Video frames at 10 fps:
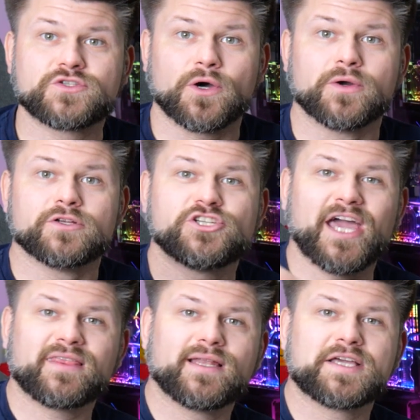So
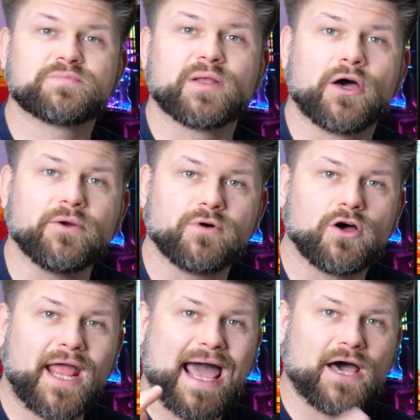check the links below
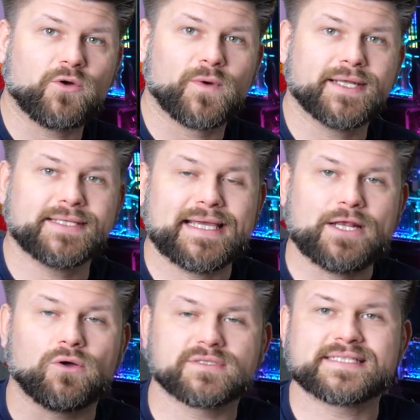on how to win it.
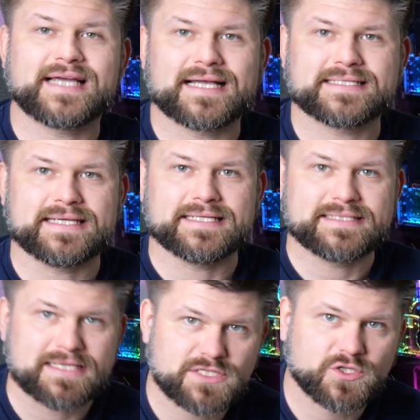It all starts in
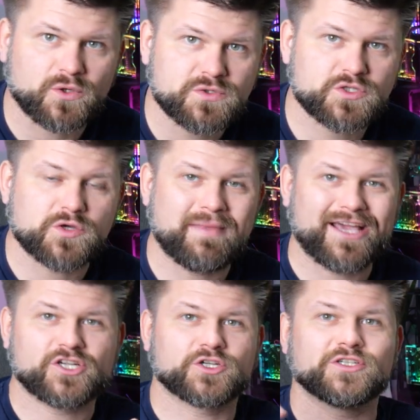Discord, so
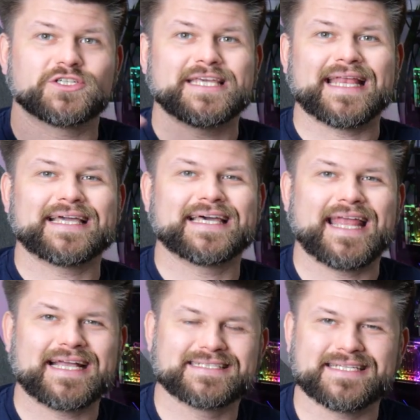make sure to get
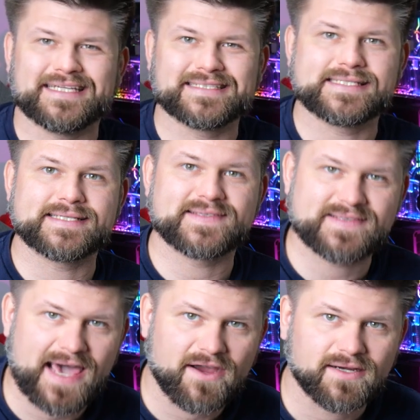connected into
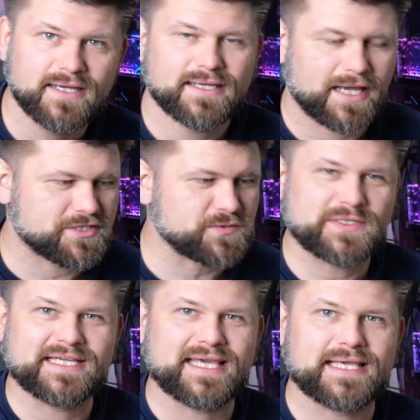there. It's
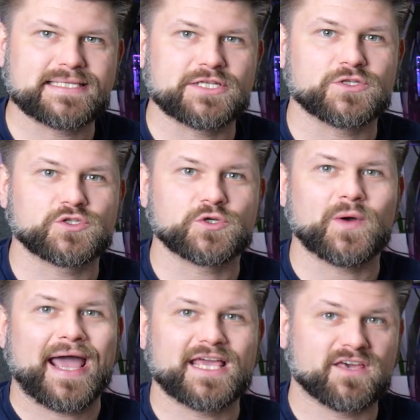really easy to do
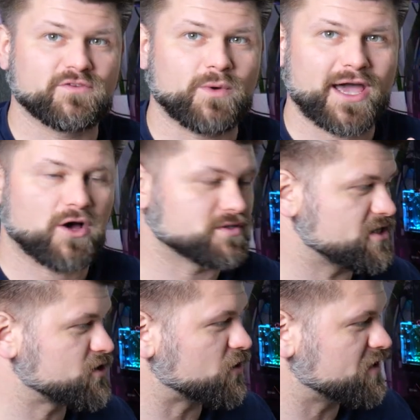a giveaway on
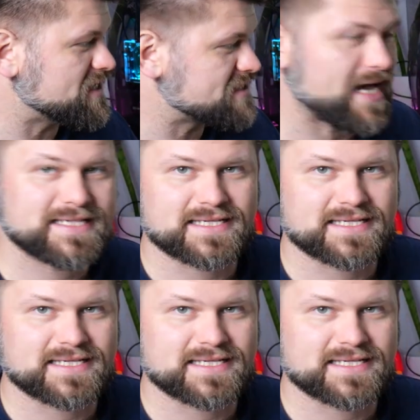Discord these days.